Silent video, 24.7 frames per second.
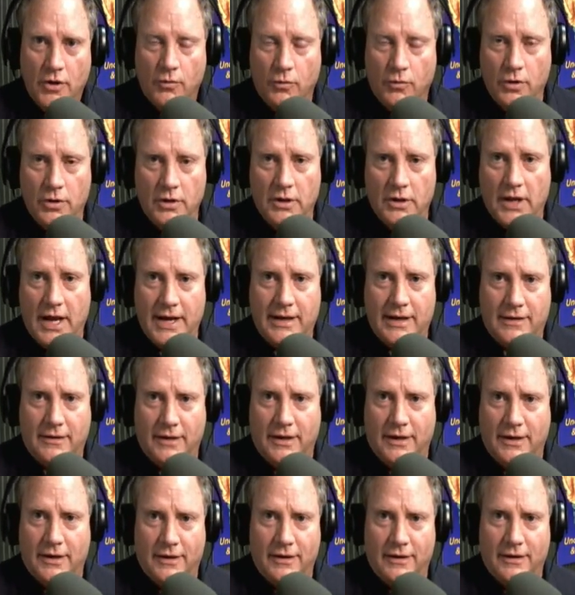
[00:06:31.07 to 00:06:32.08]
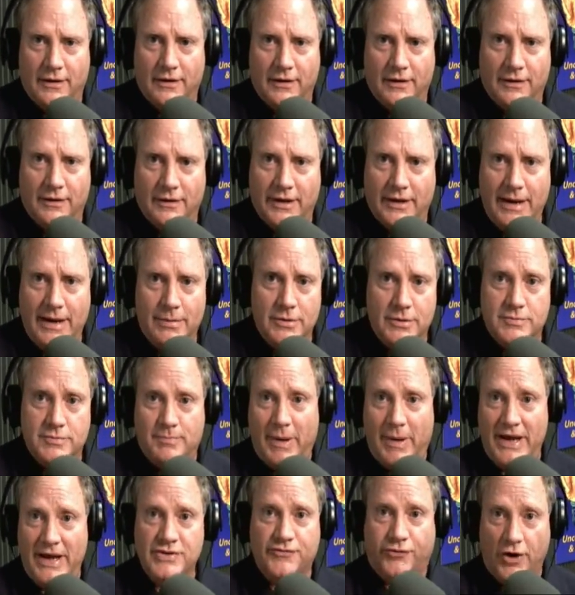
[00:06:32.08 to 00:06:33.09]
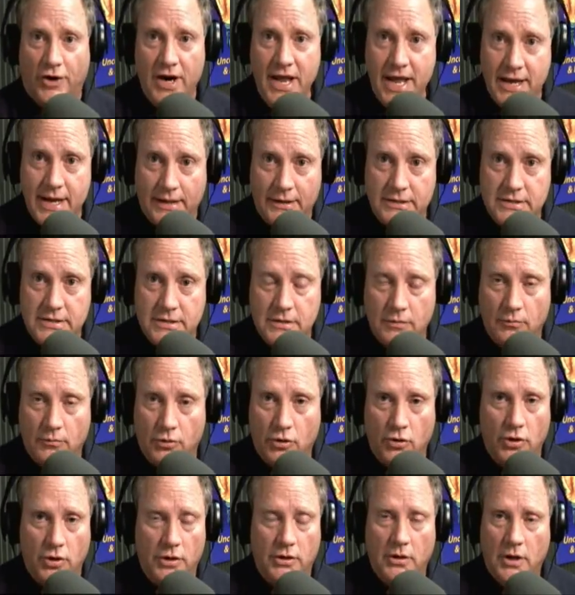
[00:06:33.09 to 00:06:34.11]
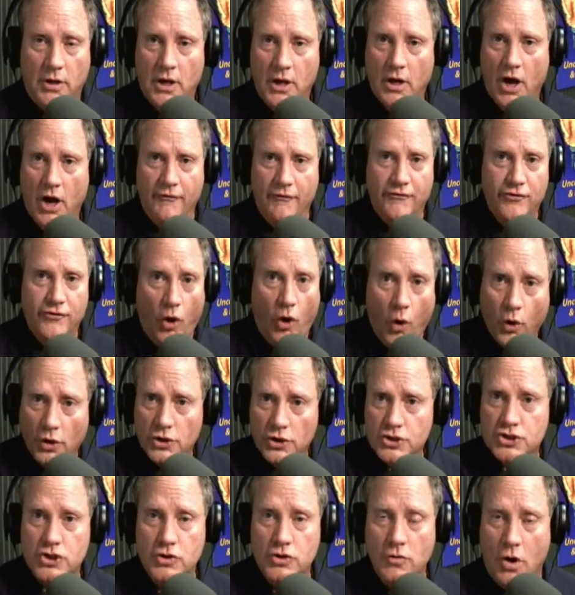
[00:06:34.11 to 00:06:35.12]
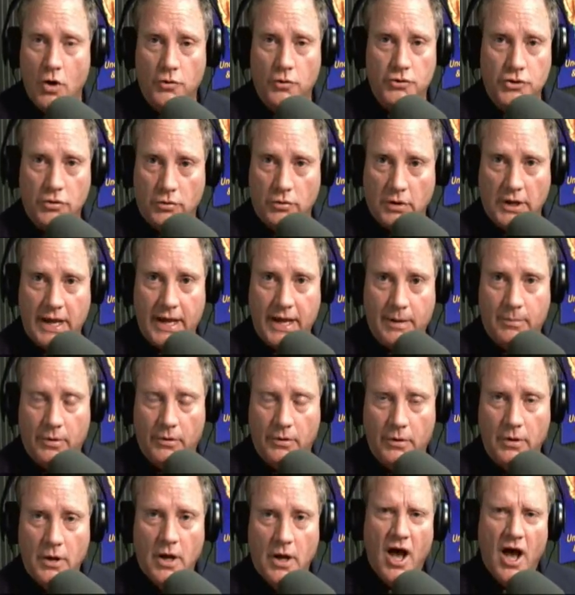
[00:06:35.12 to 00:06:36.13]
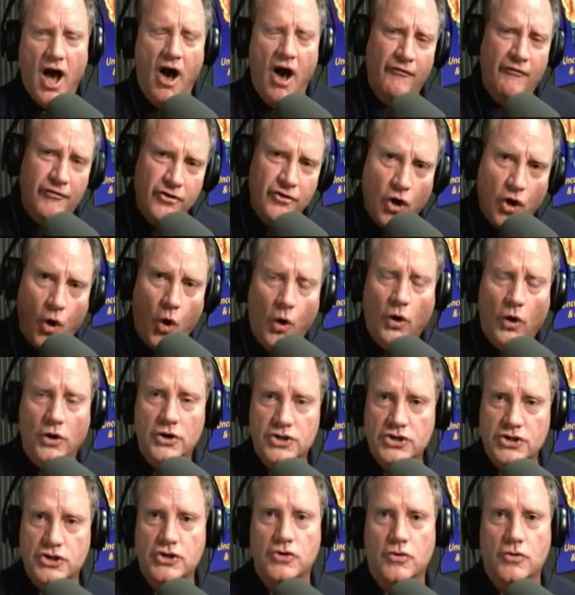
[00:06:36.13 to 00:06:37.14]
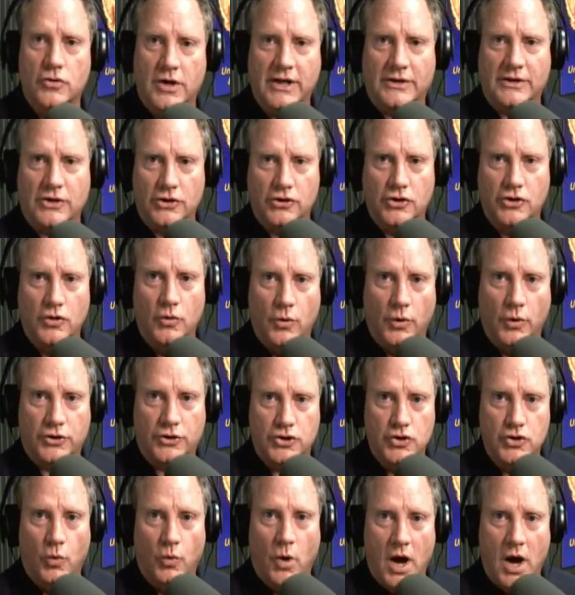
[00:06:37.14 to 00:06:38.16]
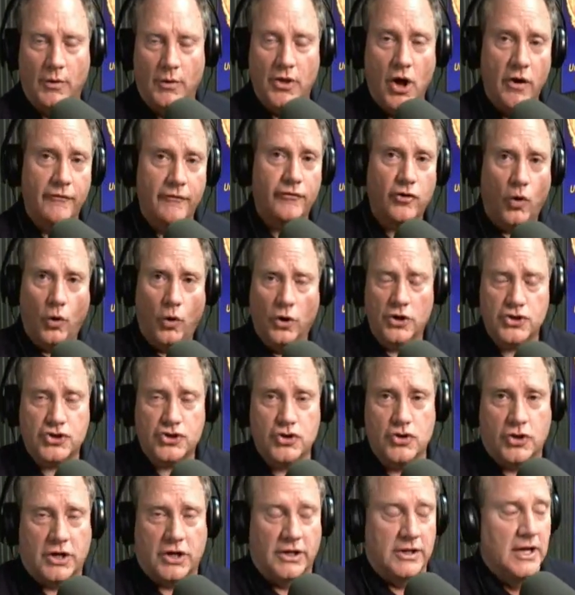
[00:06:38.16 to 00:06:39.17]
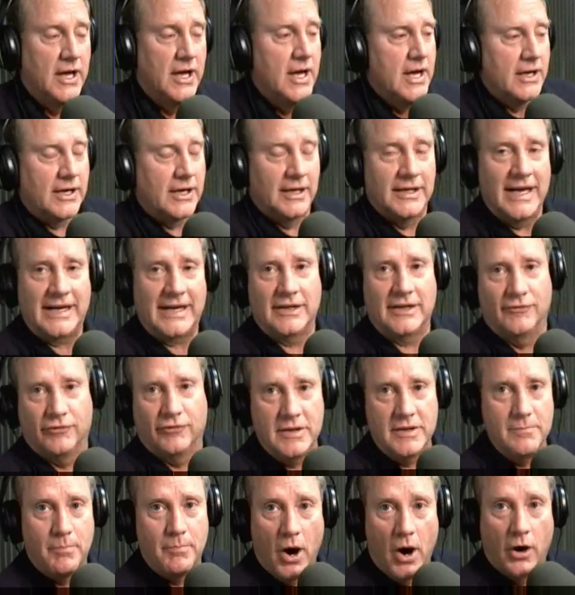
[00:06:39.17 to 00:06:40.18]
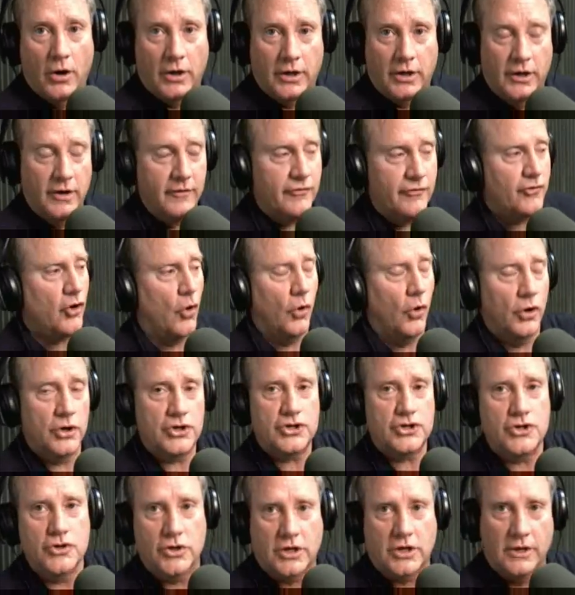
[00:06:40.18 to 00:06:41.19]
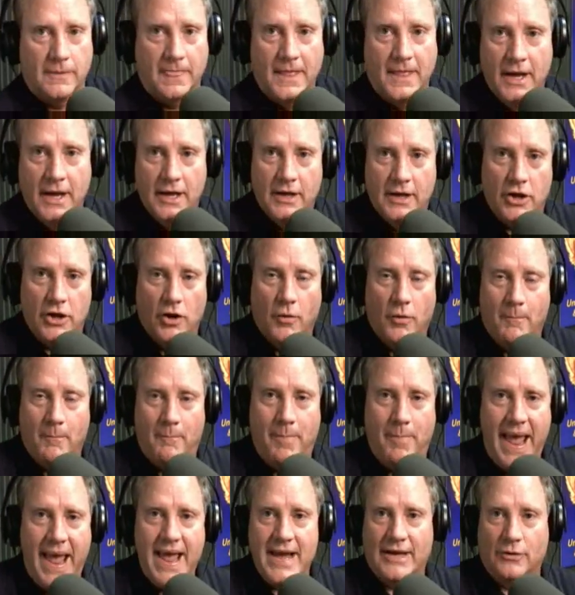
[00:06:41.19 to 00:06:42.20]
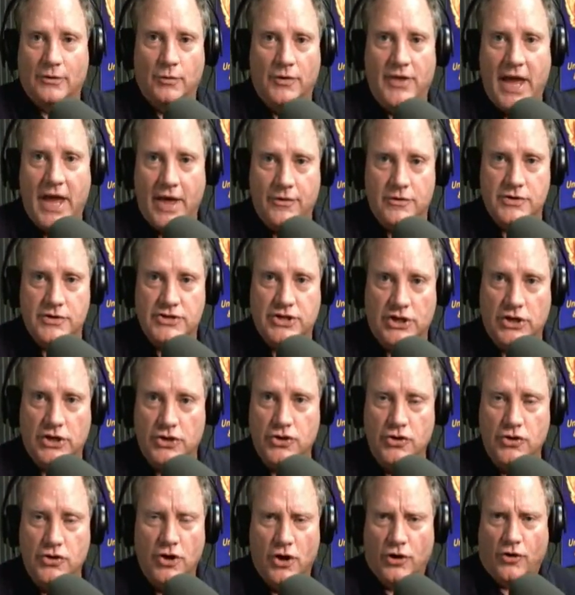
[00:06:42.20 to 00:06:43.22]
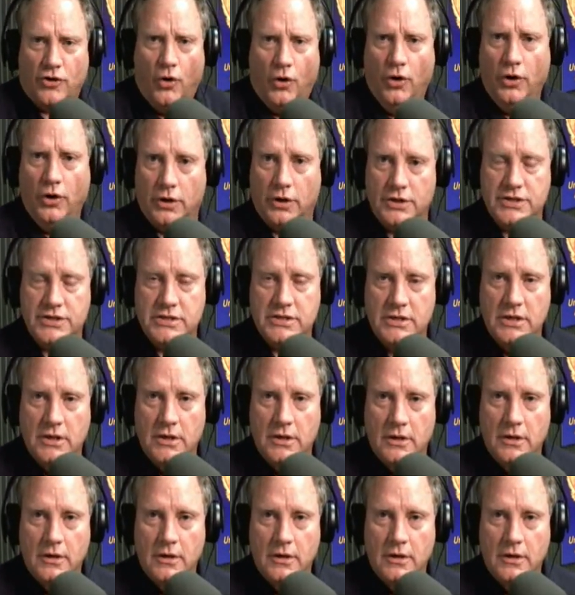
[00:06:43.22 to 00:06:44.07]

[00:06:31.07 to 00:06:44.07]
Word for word: We're like uh, labor's best friends. We're going, of course you own your labor. Of course you get to do what you want with. Of course you can collectively bargain. Of course you can, you know, band with others in a union. Of course.